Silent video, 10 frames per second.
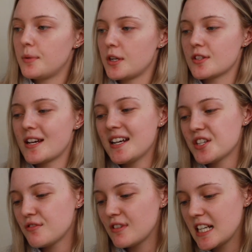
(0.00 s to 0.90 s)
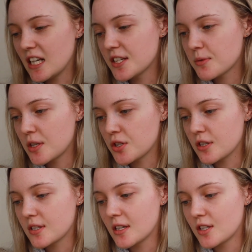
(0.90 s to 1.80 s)
because I actually really like
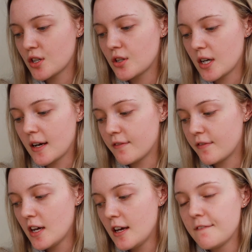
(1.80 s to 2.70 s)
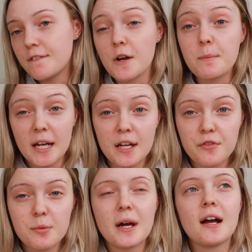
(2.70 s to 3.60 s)
sweatshirts and I don't have very many
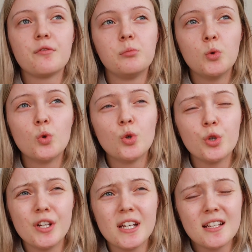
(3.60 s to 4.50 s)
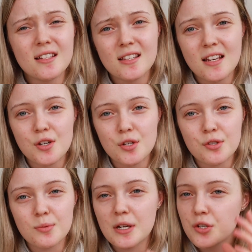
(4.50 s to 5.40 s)
of them. I have more hoodies than I do
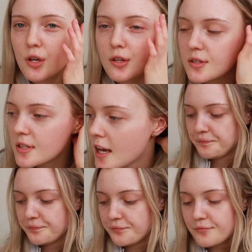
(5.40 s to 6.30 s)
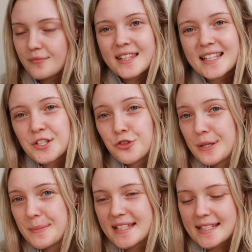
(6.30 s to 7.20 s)
sweatshirts
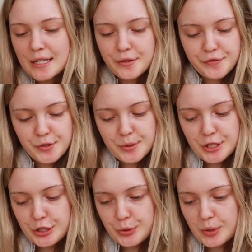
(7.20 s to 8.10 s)
treat myself to a new